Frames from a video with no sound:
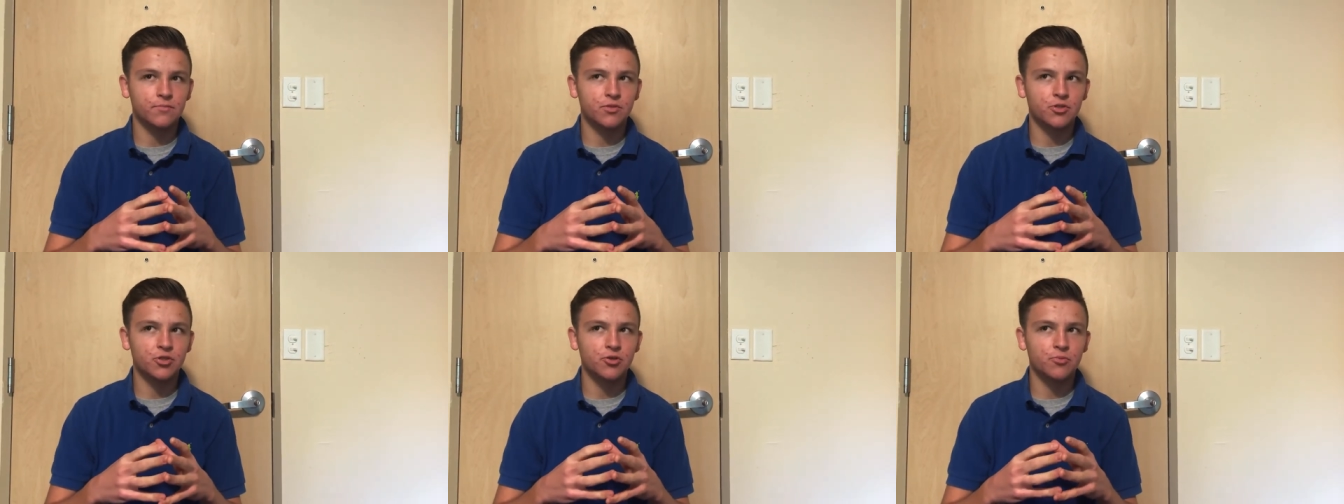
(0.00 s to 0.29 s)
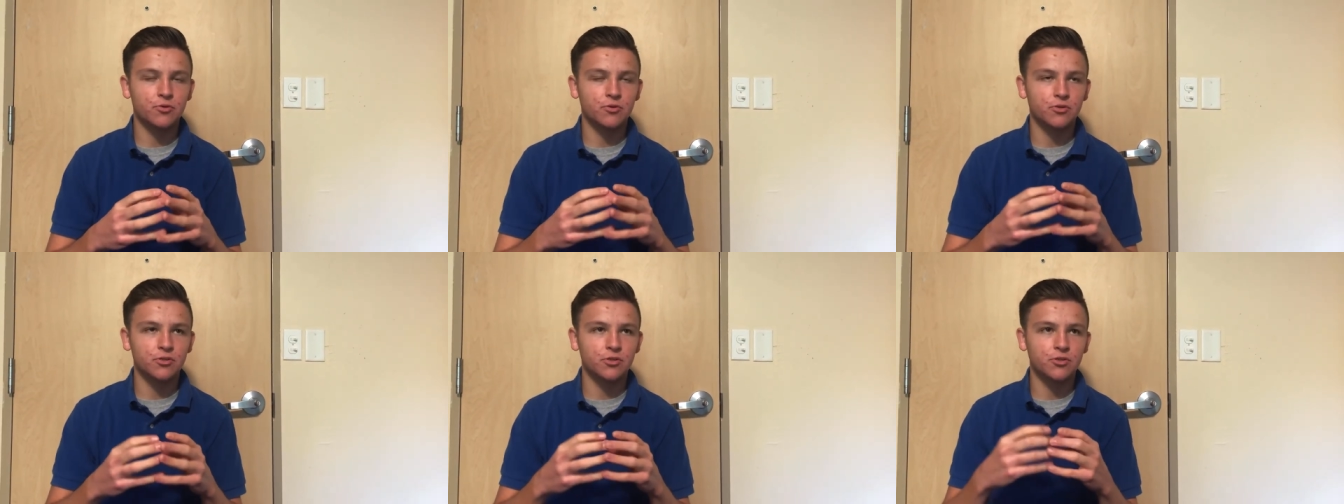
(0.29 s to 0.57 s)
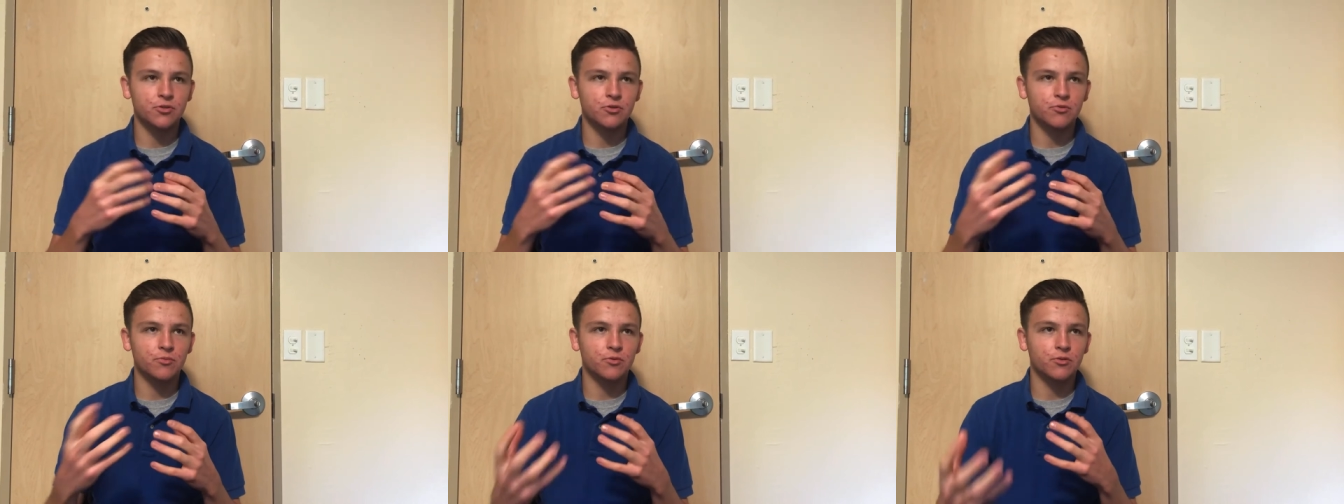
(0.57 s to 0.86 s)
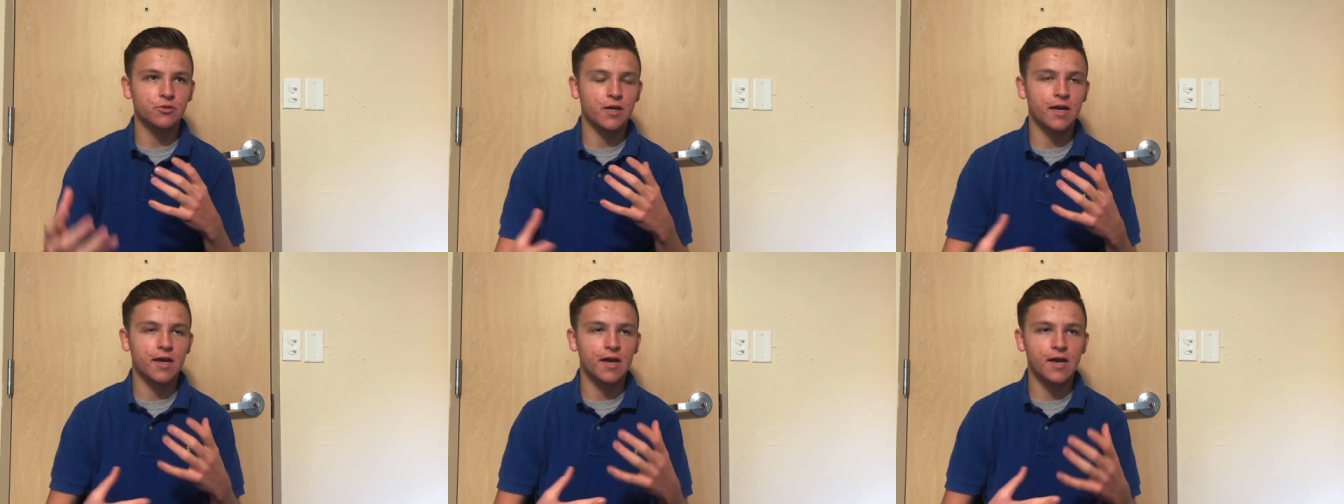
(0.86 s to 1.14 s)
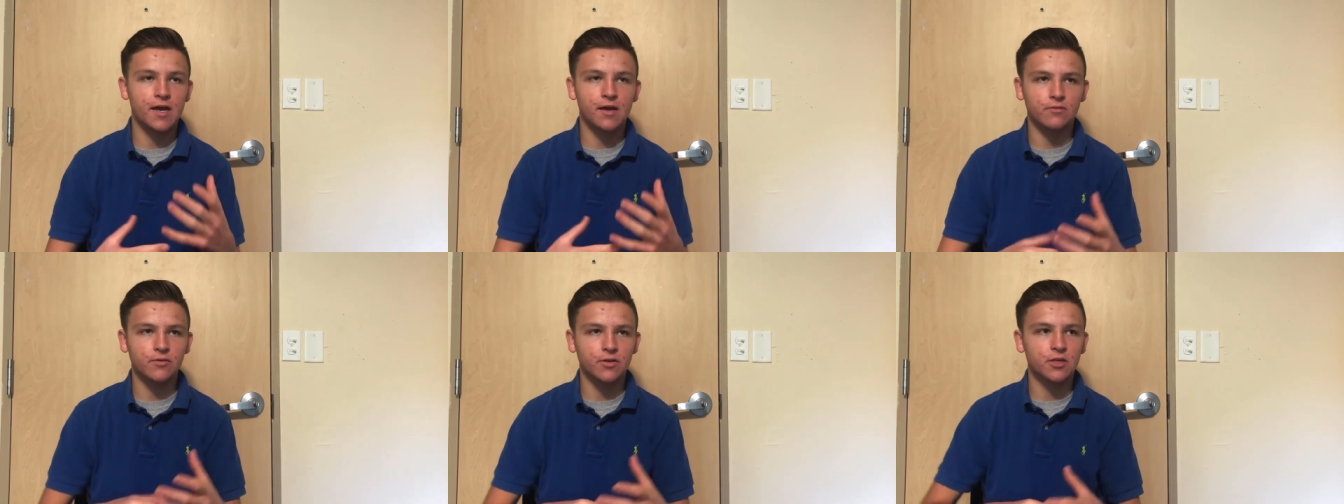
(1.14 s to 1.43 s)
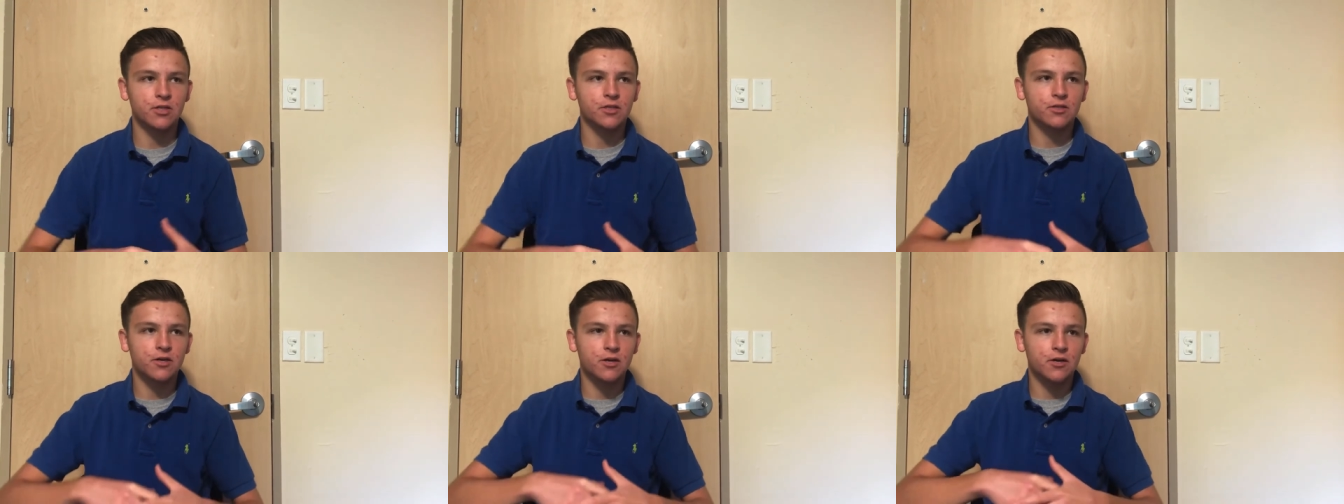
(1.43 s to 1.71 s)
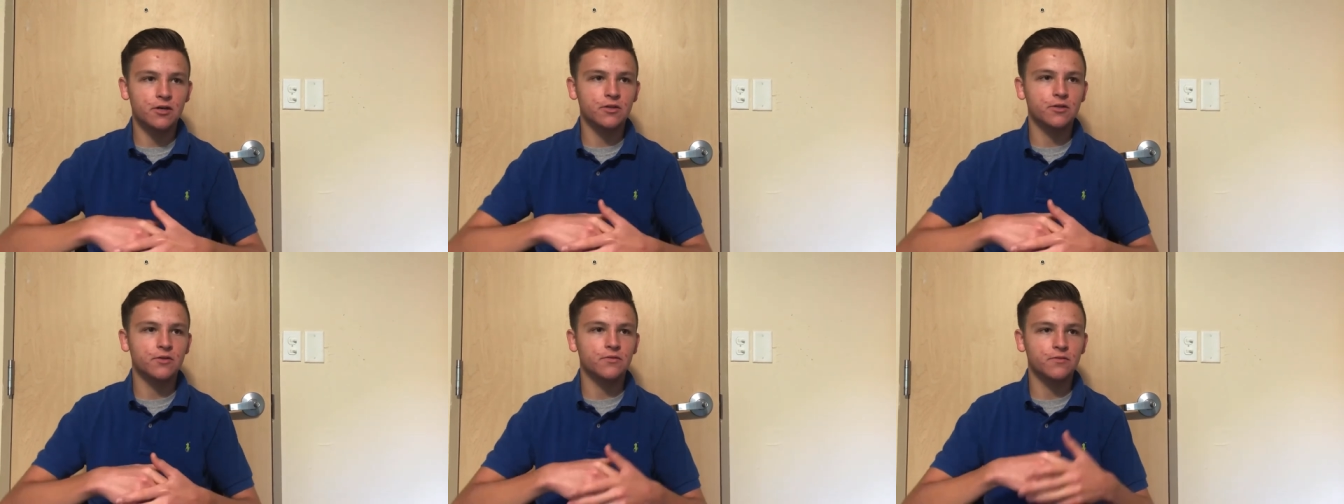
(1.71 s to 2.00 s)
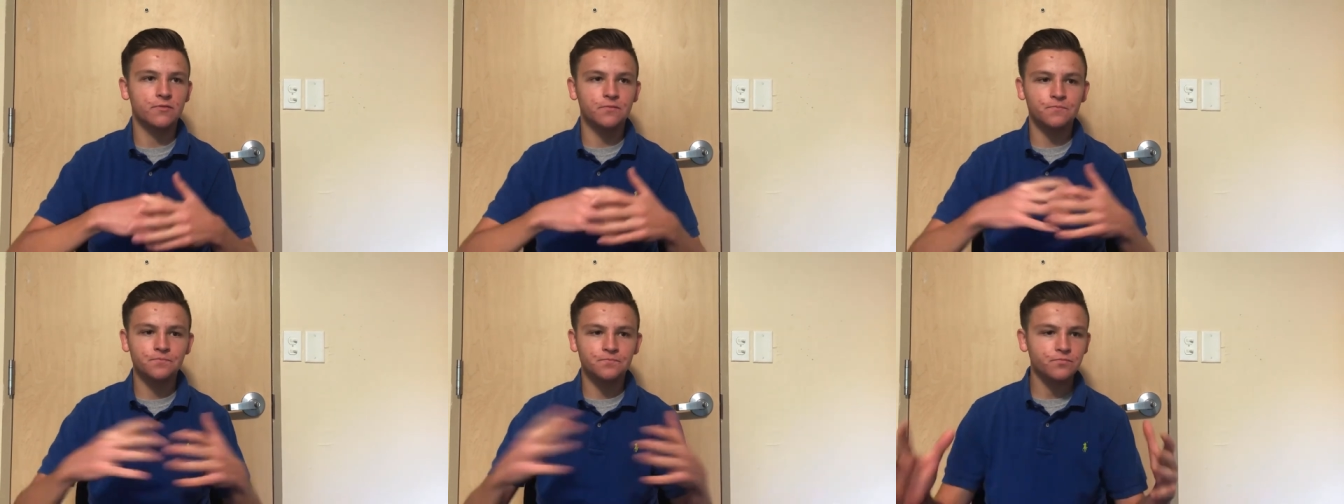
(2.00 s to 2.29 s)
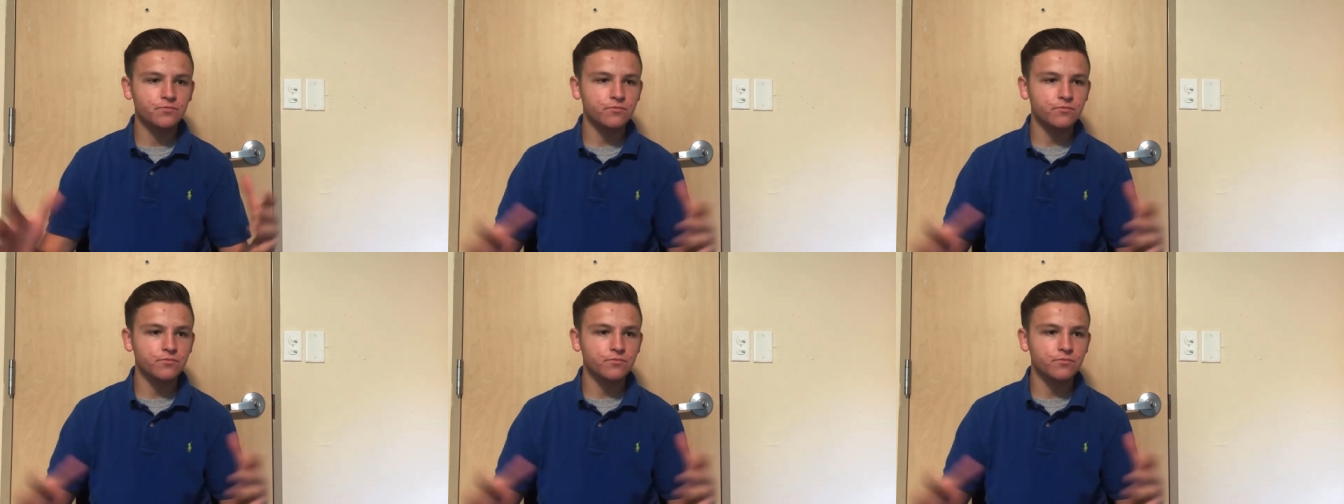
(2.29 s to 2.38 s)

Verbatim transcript: super suitable to have like a ton of